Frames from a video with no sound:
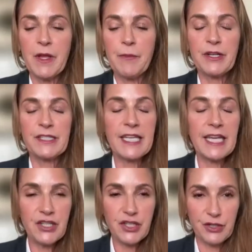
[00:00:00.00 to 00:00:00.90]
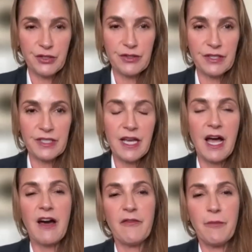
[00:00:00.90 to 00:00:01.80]
Because the issues
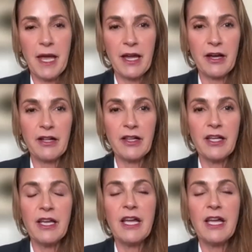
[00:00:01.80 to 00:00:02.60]
of bail